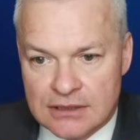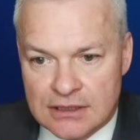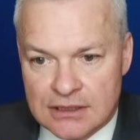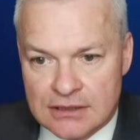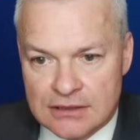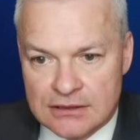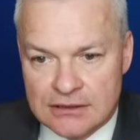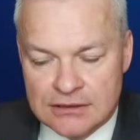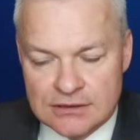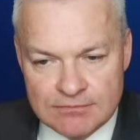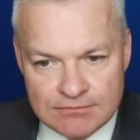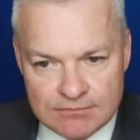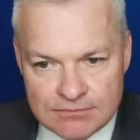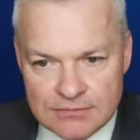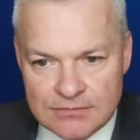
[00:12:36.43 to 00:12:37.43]
And
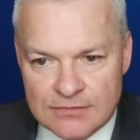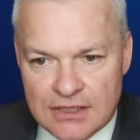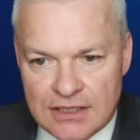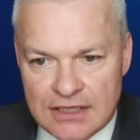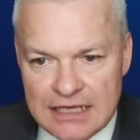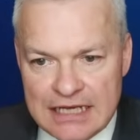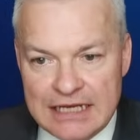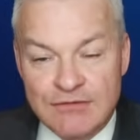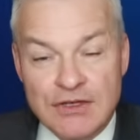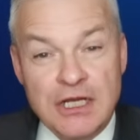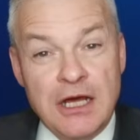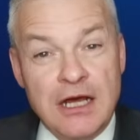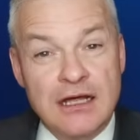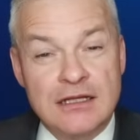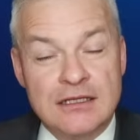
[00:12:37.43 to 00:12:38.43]
I have
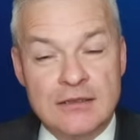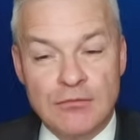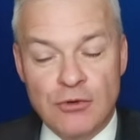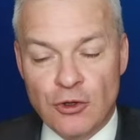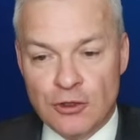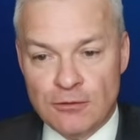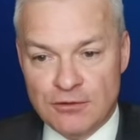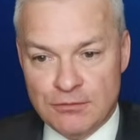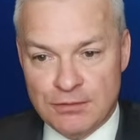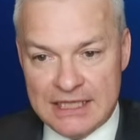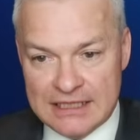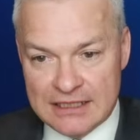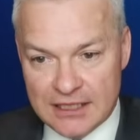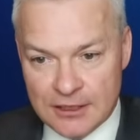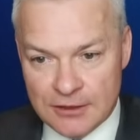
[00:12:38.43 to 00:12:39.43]
an unblockable
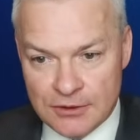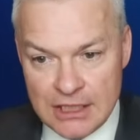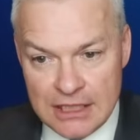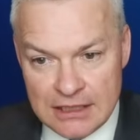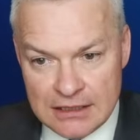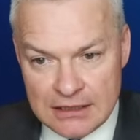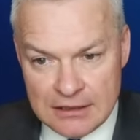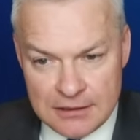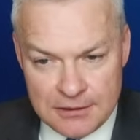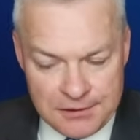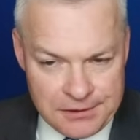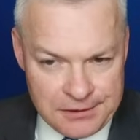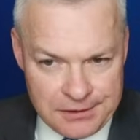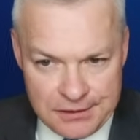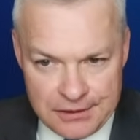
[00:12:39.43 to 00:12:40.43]
bingo.
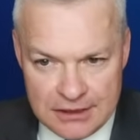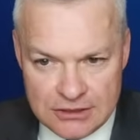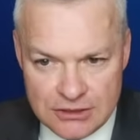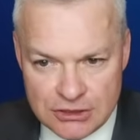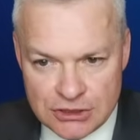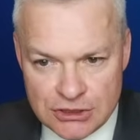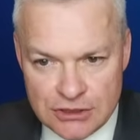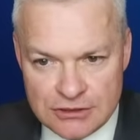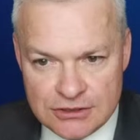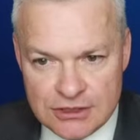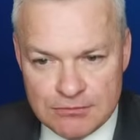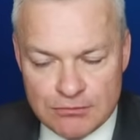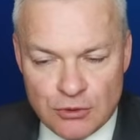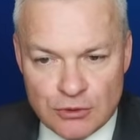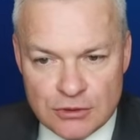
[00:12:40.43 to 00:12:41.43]
It just shows the
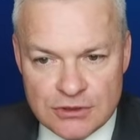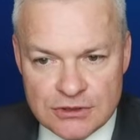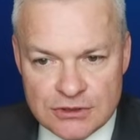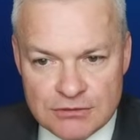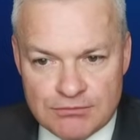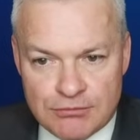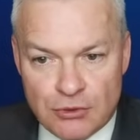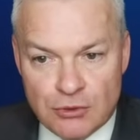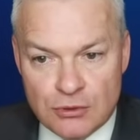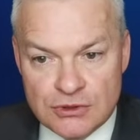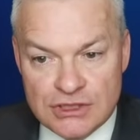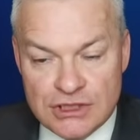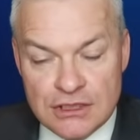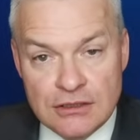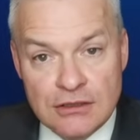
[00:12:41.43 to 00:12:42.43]
importance of
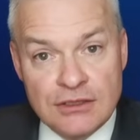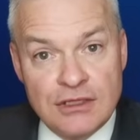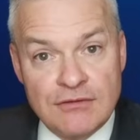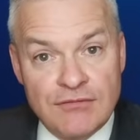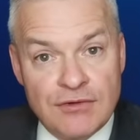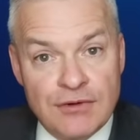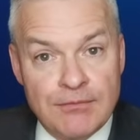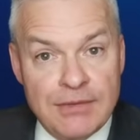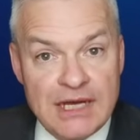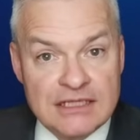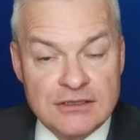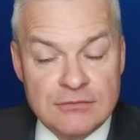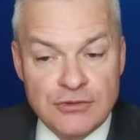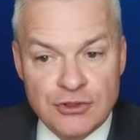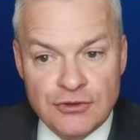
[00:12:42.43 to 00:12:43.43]
pausing and looking for a
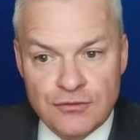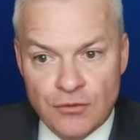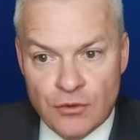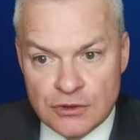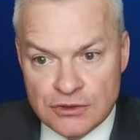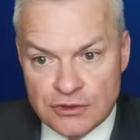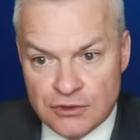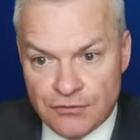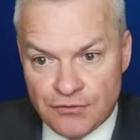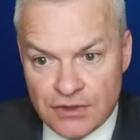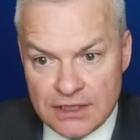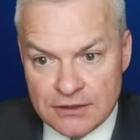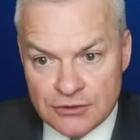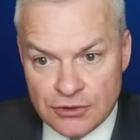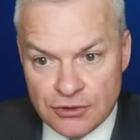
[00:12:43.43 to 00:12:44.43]
better move once you've
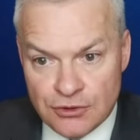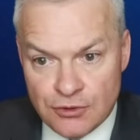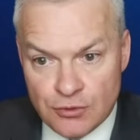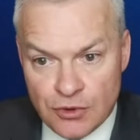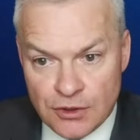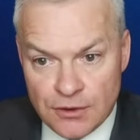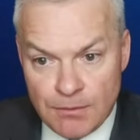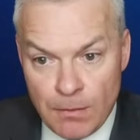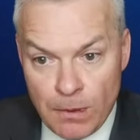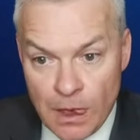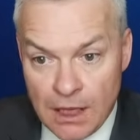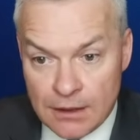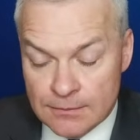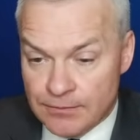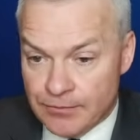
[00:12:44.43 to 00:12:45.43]
found a good one.
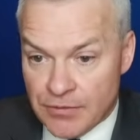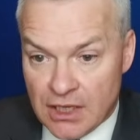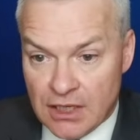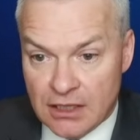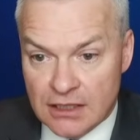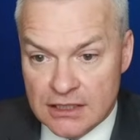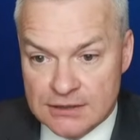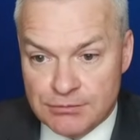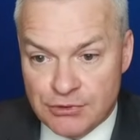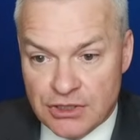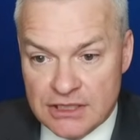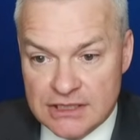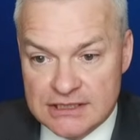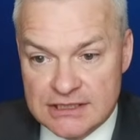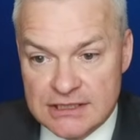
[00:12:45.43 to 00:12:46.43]
I liked
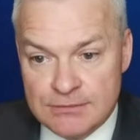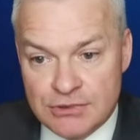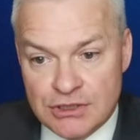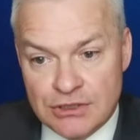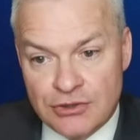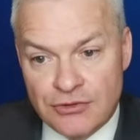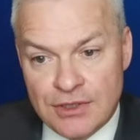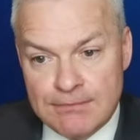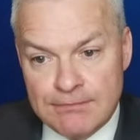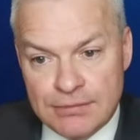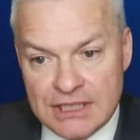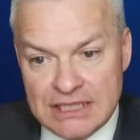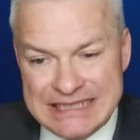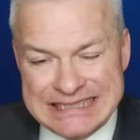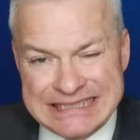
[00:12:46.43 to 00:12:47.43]
Pricey, but
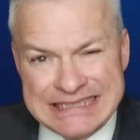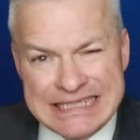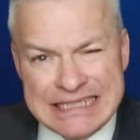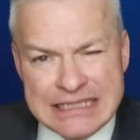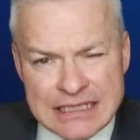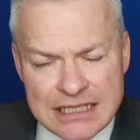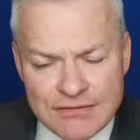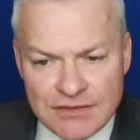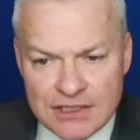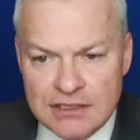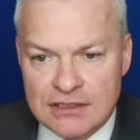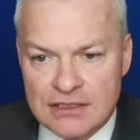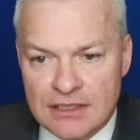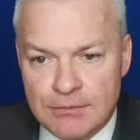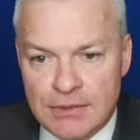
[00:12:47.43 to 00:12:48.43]
Crimpy
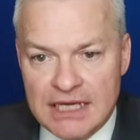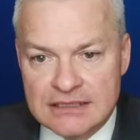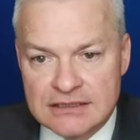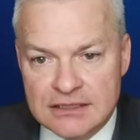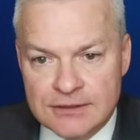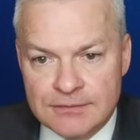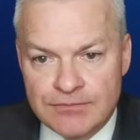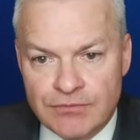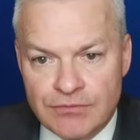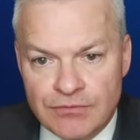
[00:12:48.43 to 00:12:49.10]
significantly better.